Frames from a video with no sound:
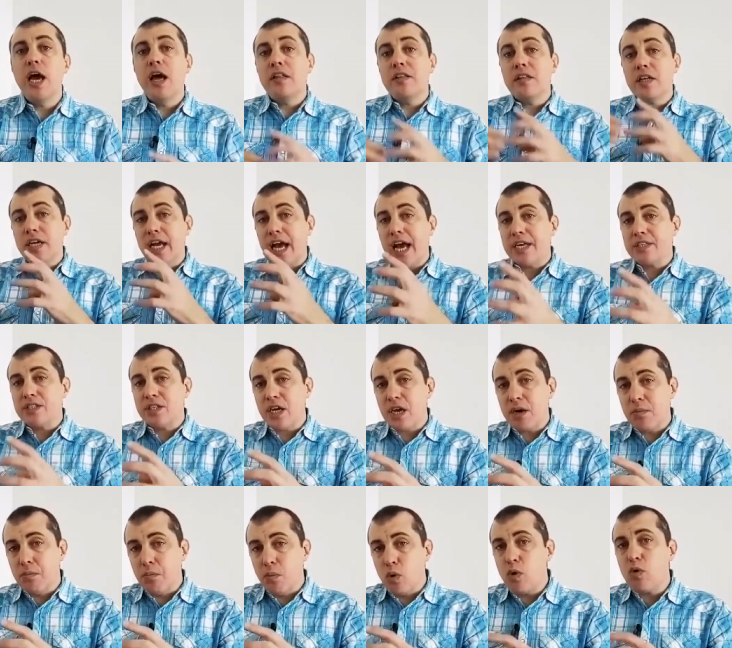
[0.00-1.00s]
that has
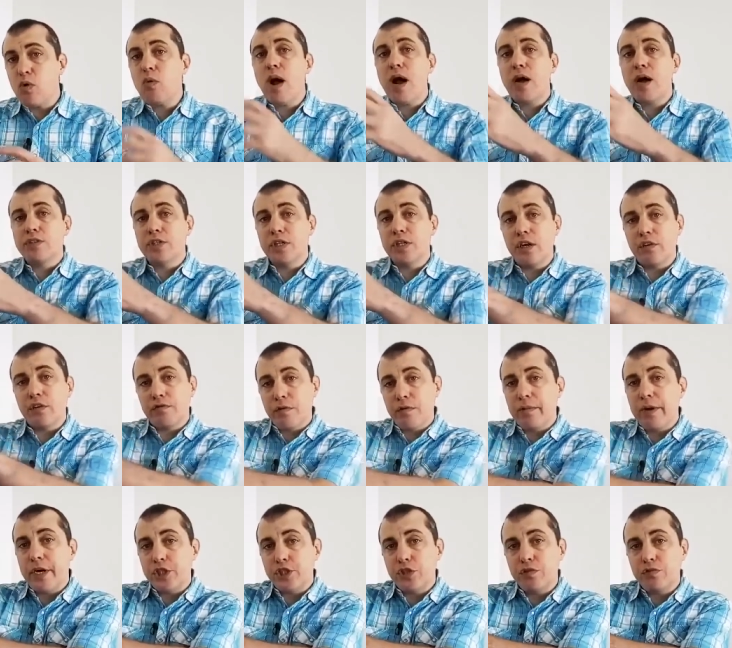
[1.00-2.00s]
more routing
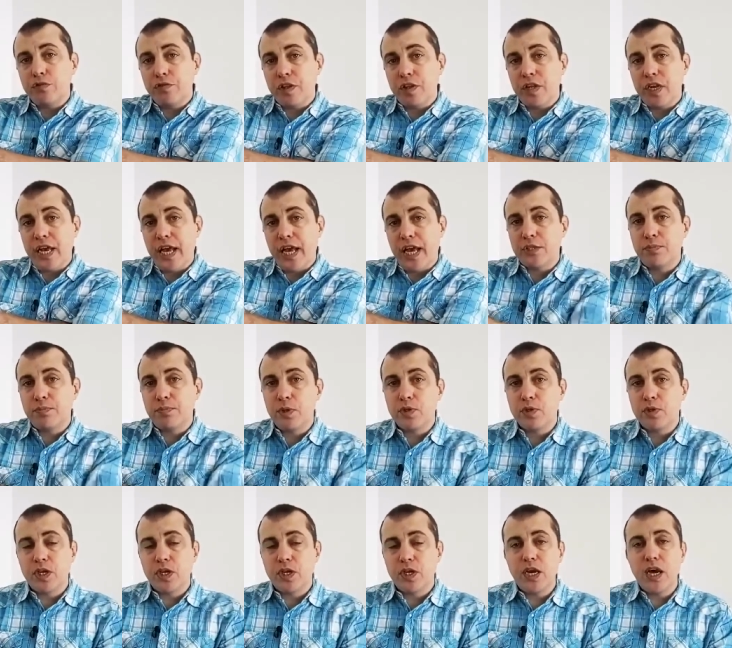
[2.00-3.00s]
information for the next
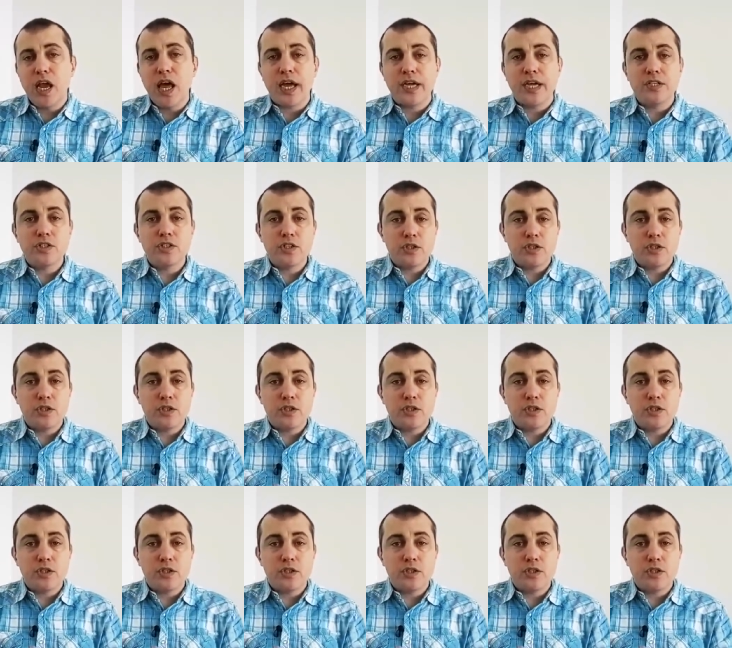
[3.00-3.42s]
person in line.